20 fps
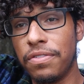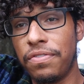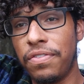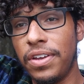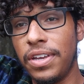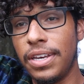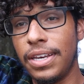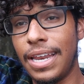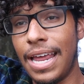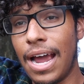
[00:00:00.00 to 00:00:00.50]

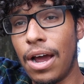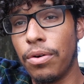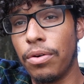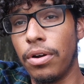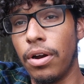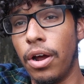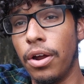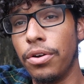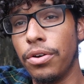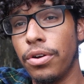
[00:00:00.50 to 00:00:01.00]
feet
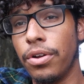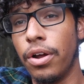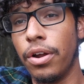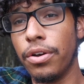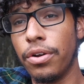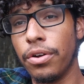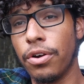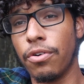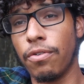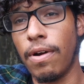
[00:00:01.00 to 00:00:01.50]
down
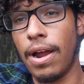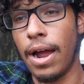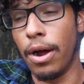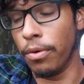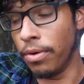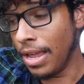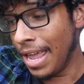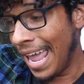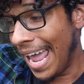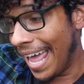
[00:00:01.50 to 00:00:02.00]
underground,